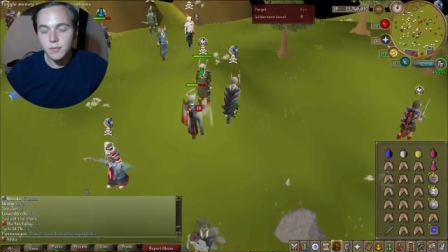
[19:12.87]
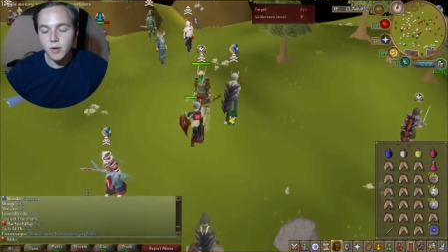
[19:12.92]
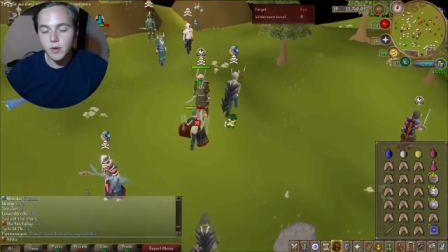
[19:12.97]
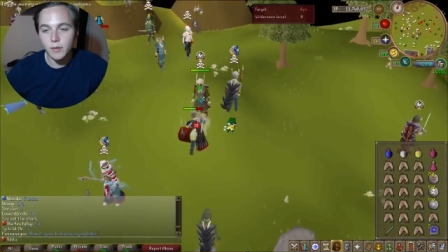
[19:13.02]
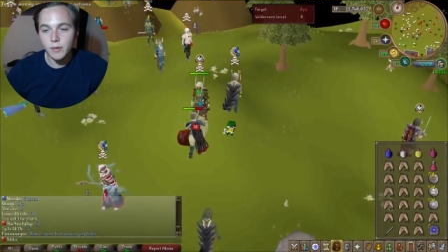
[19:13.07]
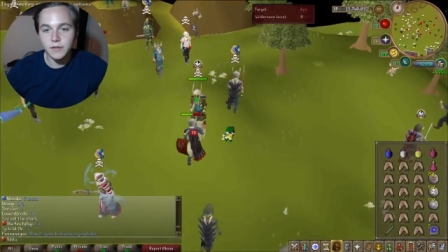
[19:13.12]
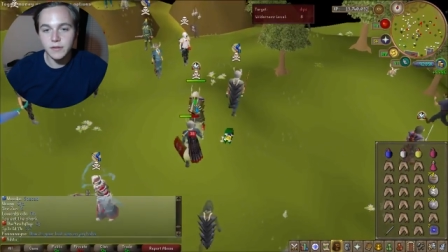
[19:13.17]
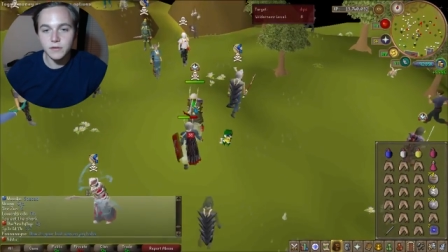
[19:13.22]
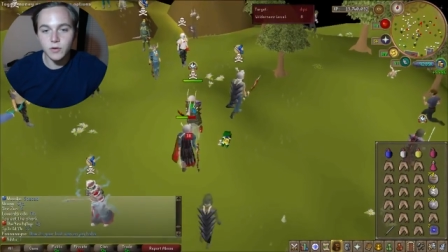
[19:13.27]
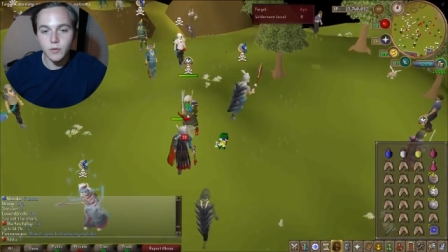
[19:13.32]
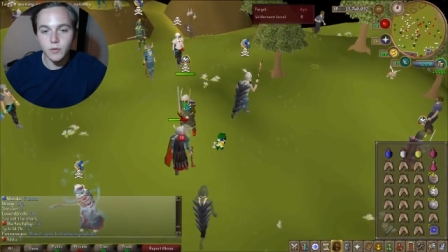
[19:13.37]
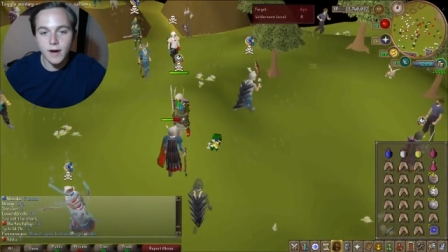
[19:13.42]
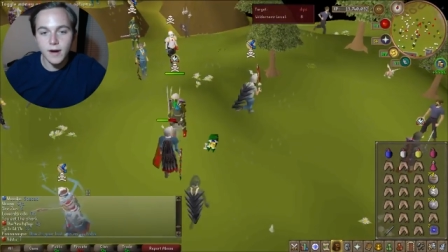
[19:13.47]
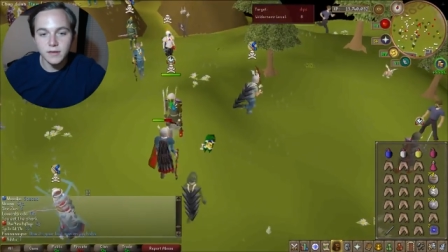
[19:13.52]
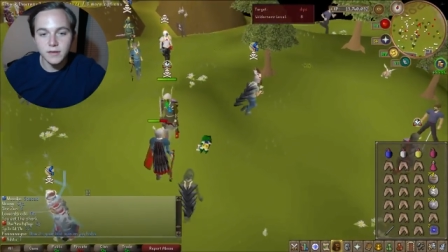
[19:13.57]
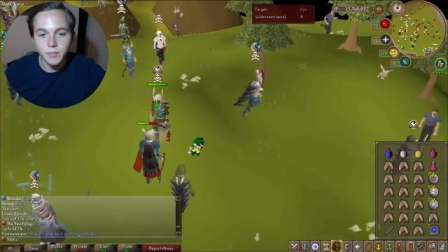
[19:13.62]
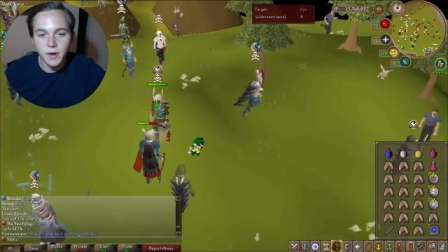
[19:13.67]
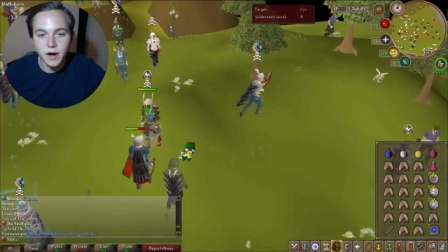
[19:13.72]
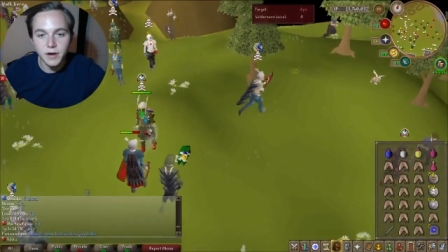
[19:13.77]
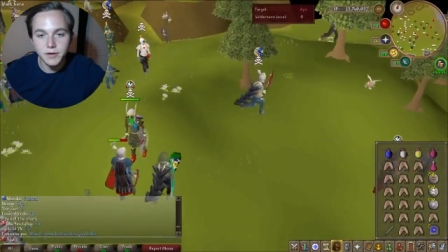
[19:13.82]
Probably the
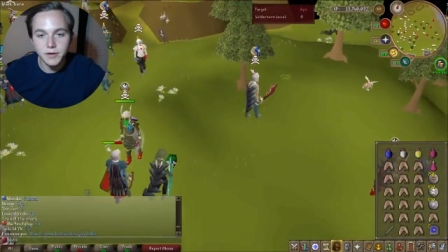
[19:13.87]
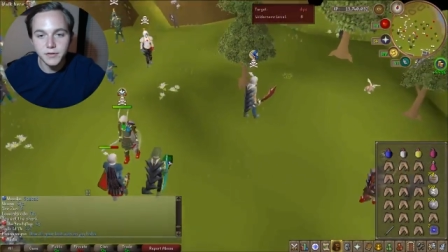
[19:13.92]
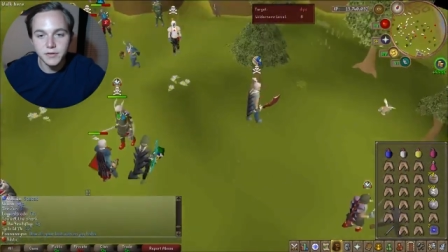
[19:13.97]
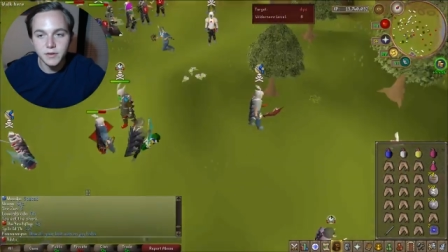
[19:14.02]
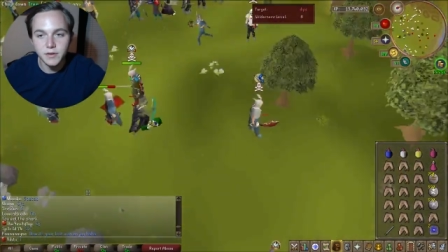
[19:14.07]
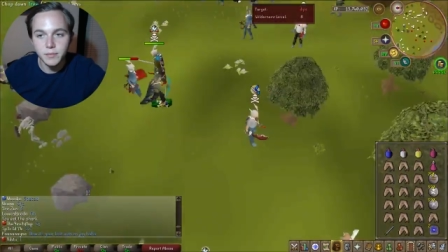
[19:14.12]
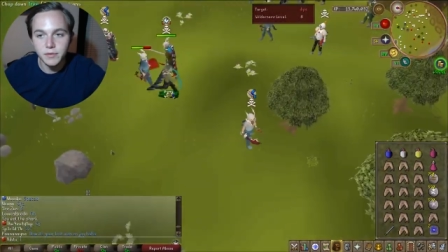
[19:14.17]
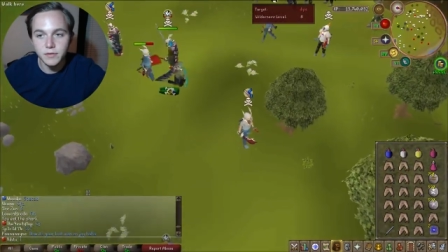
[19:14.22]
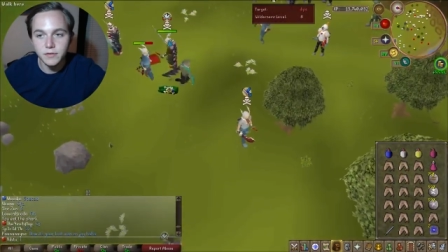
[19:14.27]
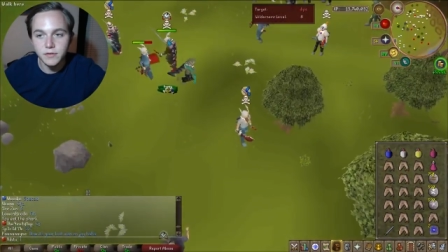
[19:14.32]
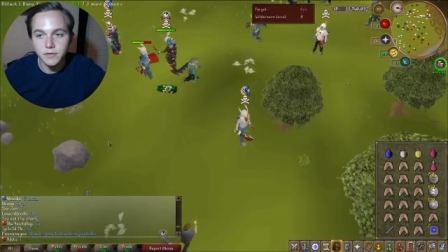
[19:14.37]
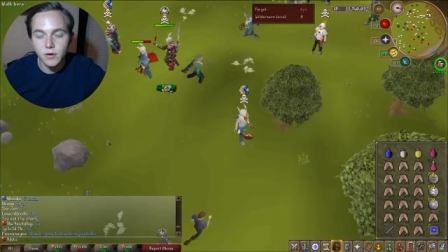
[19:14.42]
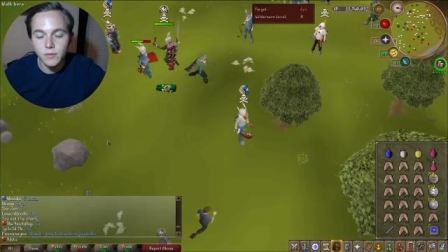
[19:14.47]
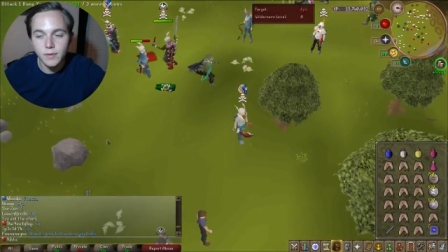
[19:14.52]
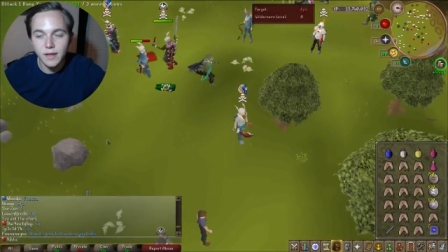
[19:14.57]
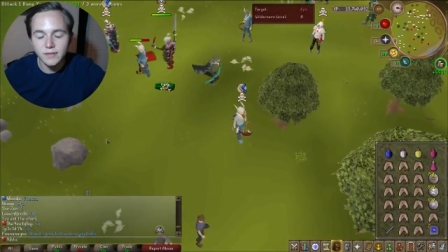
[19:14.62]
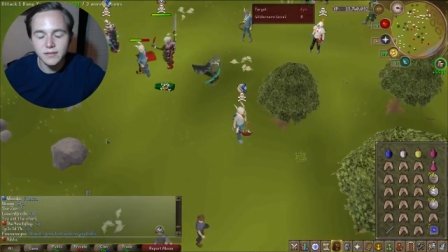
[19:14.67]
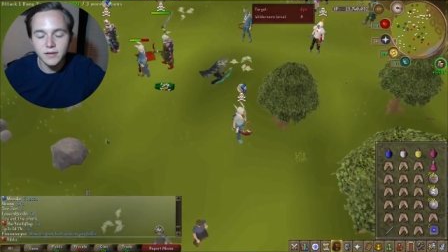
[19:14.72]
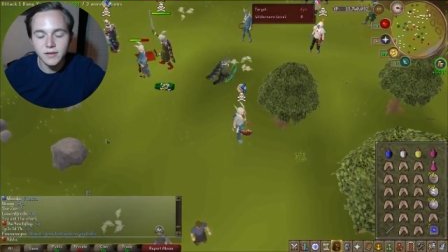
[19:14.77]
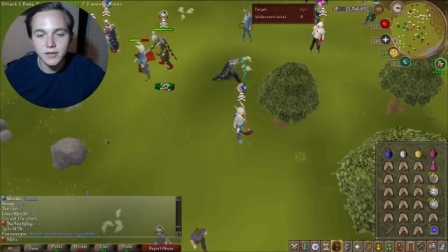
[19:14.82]
Torag's body or something.
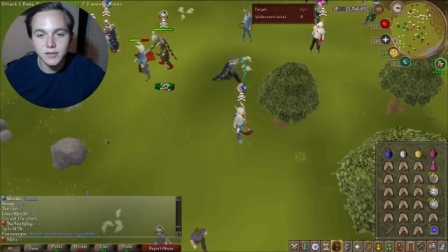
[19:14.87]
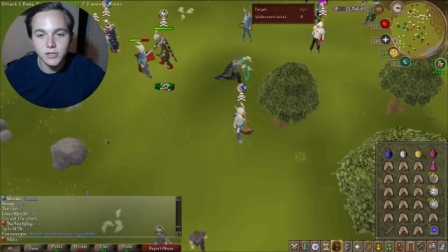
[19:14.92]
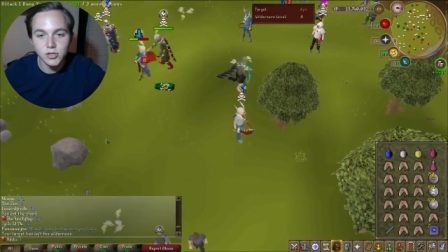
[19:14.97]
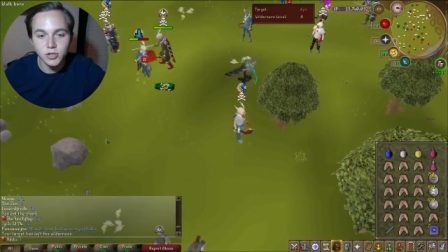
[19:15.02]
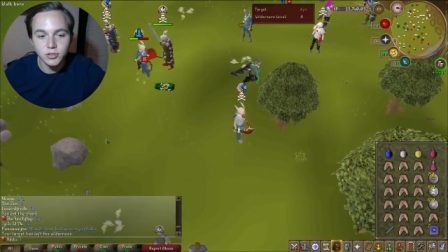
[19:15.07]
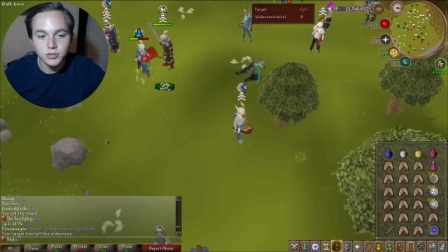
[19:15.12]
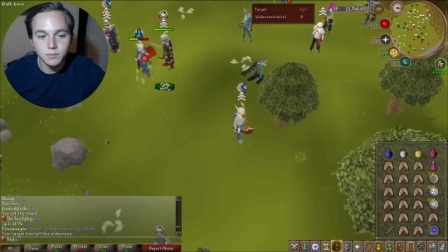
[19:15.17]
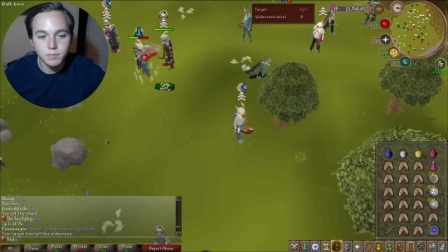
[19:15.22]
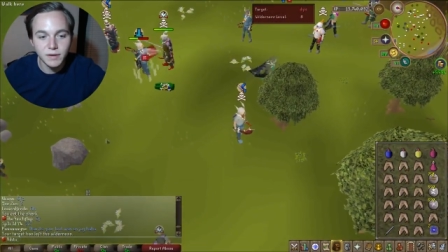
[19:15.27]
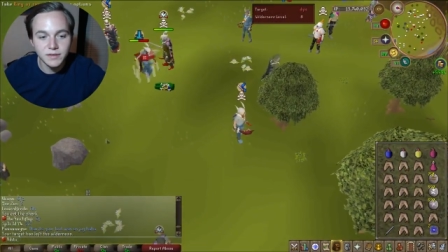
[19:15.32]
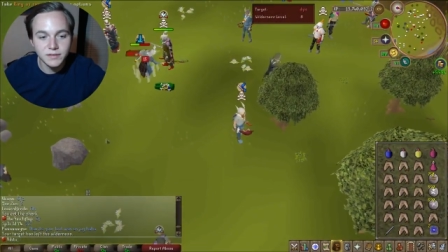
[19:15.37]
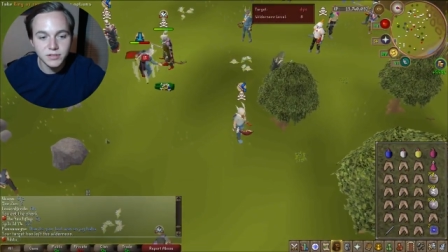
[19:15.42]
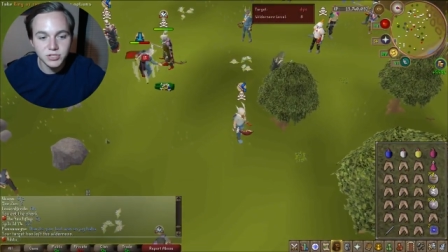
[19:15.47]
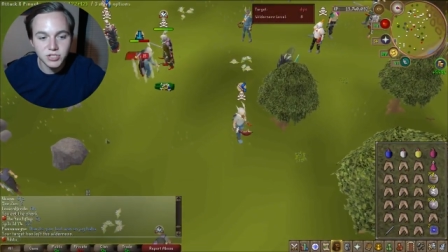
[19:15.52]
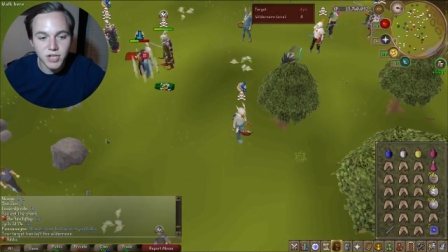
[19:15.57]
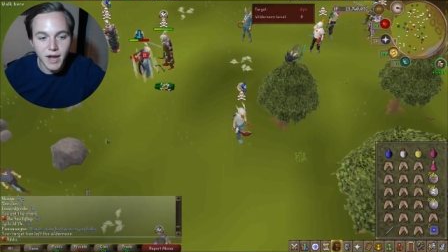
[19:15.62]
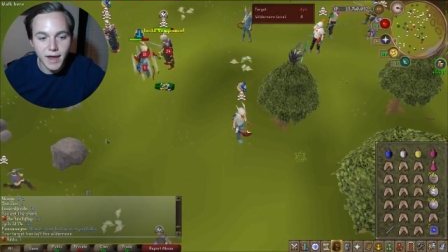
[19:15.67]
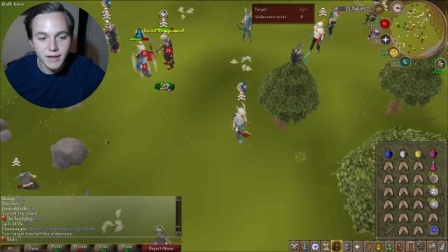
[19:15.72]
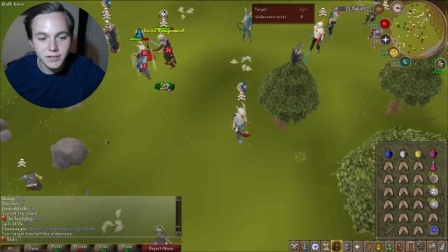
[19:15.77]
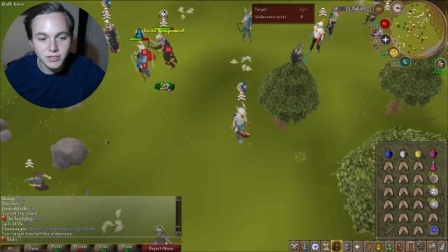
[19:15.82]
So that's a good little piece
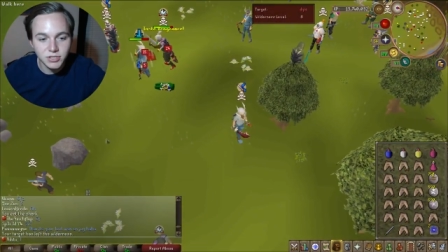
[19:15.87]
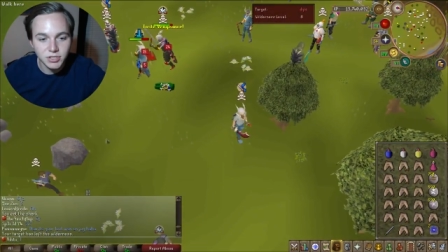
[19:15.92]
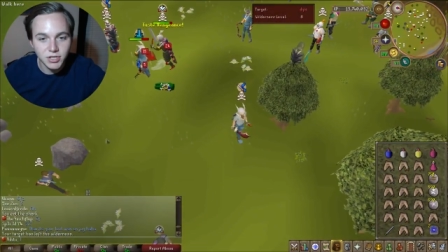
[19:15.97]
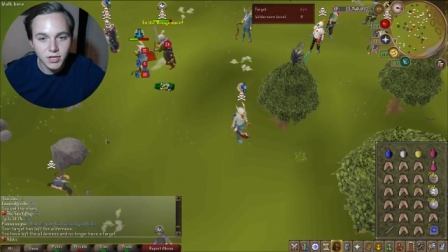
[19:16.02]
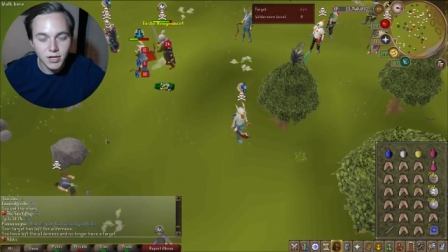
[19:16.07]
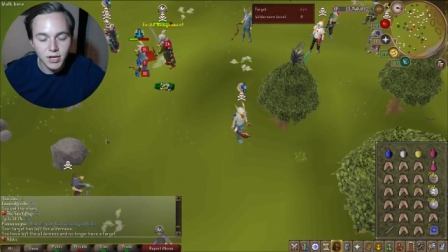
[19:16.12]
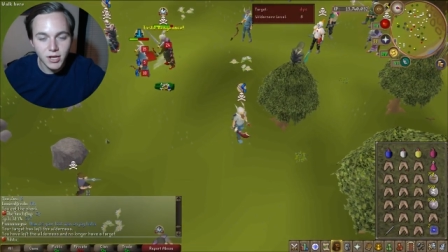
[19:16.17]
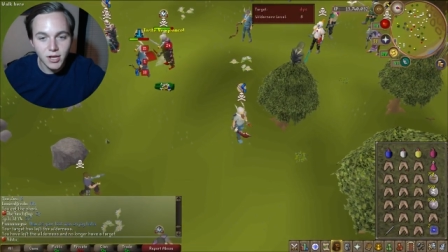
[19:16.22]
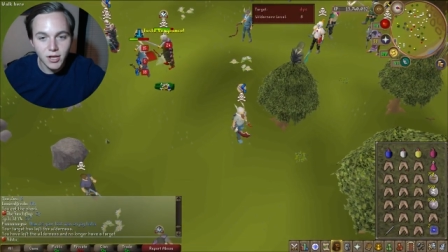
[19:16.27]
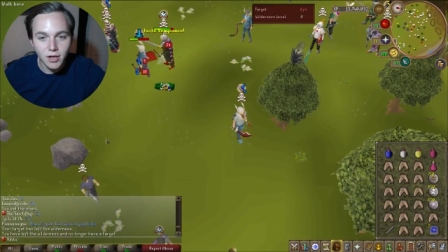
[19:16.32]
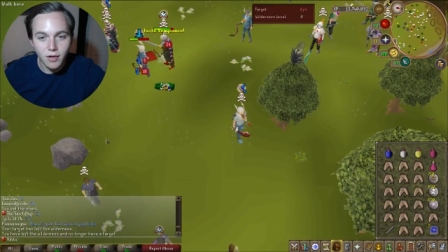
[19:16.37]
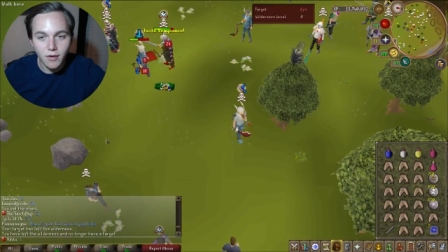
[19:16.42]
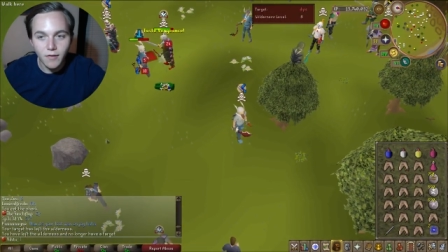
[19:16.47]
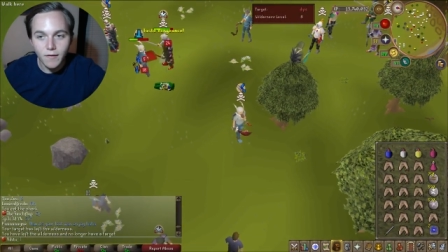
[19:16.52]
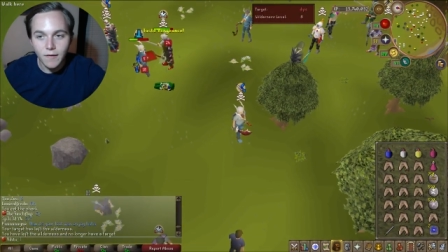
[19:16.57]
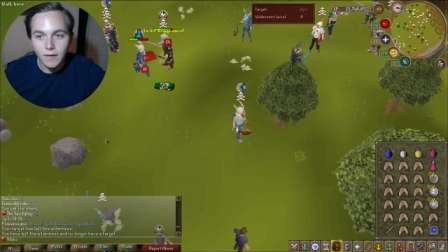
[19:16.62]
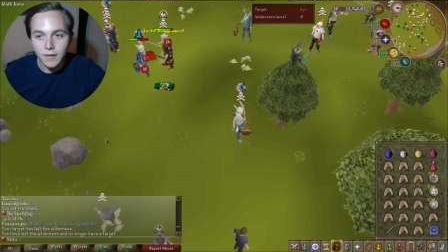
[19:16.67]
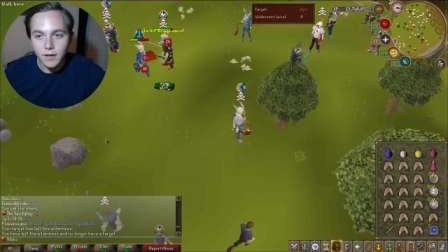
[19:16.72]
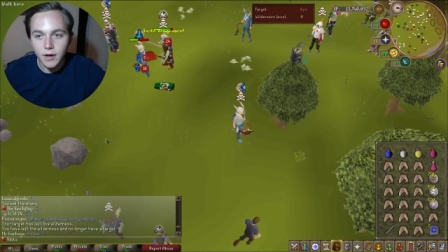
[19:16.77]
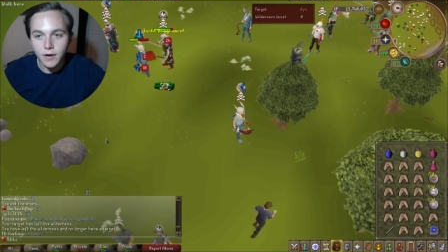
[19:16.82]
of change.
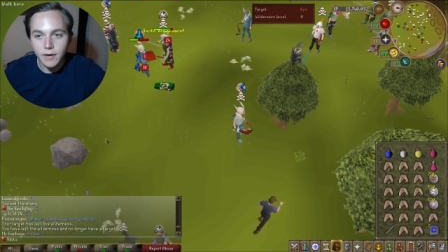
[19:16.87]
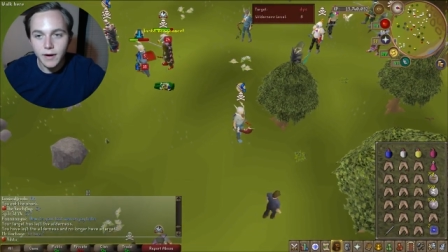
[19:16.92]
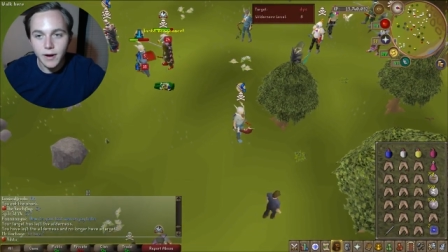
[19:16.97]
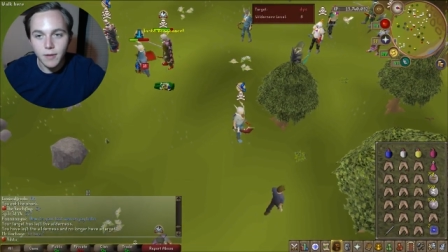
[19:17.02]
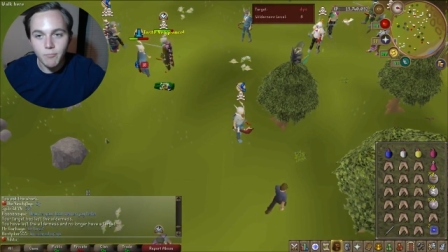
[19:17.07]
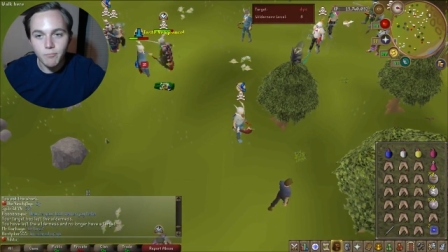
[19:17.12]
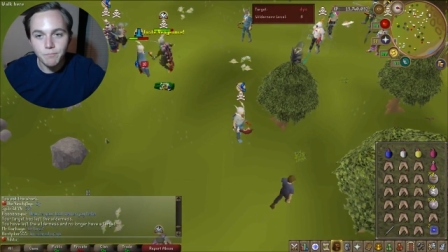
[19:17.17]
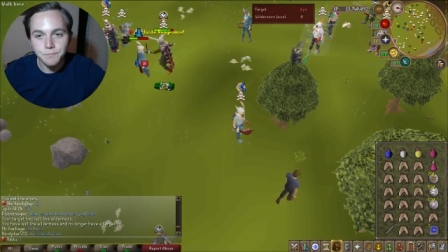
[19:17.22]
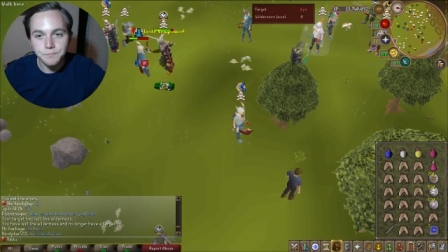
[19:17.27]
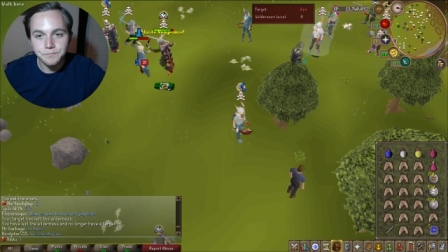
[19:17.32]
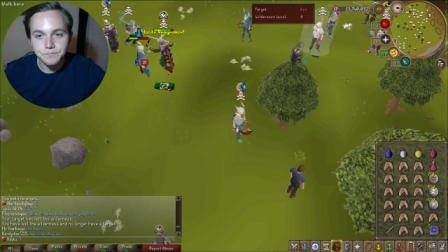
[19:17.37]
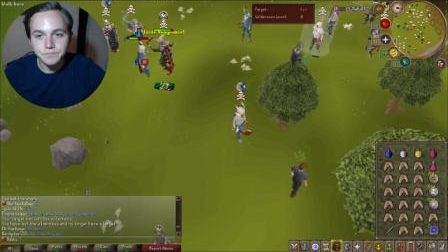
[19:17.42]
All right.